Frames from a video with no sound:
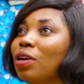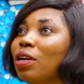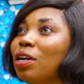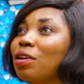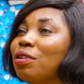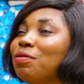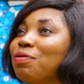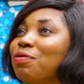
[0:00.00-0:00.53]

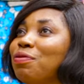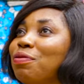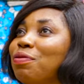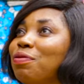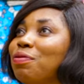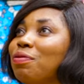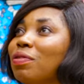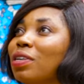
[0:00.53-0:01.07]

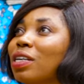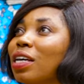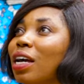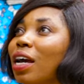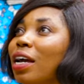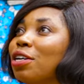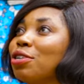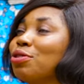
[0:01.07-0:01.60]
if
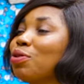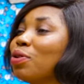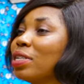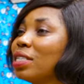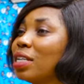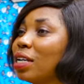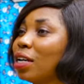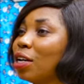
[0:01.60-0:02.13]
care is
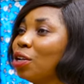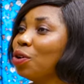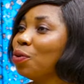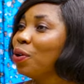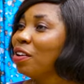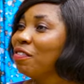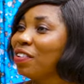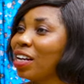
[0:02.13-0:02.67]
not taken,
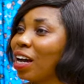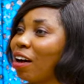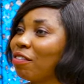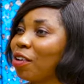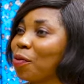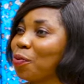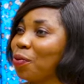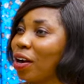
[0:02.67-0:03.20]
you even
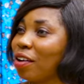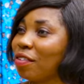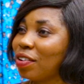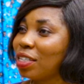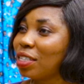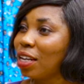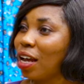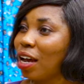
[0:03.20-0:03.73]
have a
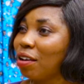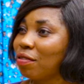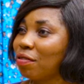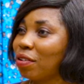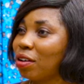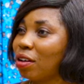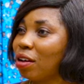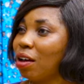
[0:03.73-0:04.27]
private life.
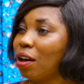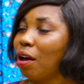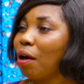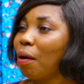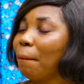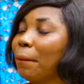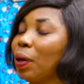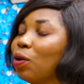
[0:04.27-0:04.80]

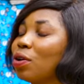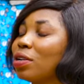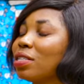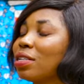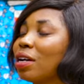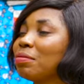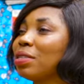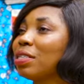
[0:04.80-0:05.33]
Because
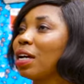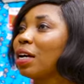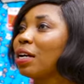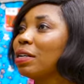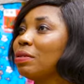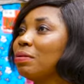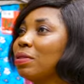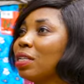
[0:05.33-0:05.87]

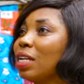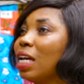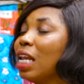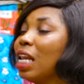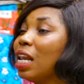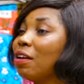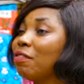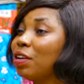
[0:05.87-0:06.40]
sometimes
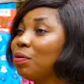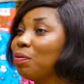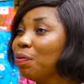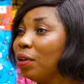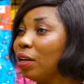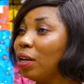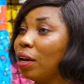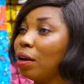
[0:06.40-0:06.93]
11
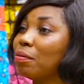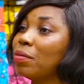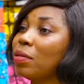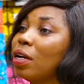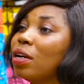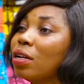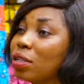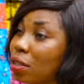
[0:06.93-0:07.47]
p.m.,
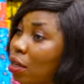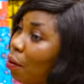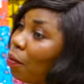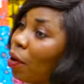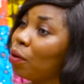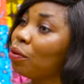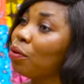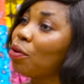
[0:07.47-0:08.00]

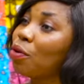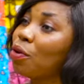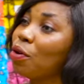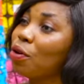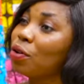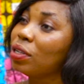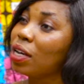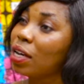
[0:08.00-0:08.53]
someone will
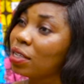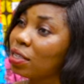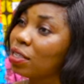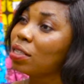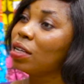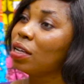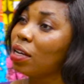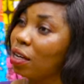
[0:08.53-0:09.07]
call
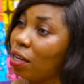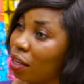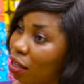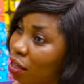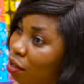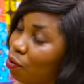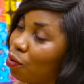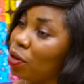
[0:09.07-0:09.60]
that
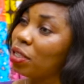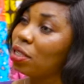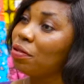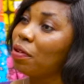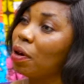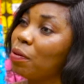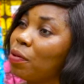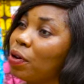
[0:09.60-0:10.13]
he wants
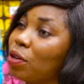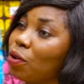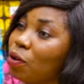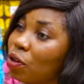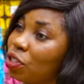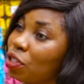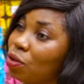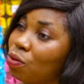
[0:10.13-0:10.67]
fabric
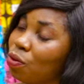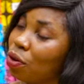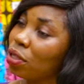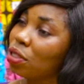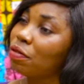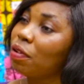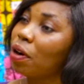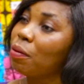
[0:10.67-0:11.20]
or she
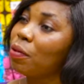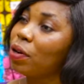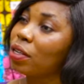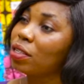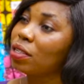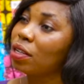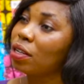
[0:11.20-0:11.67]
wants fabric.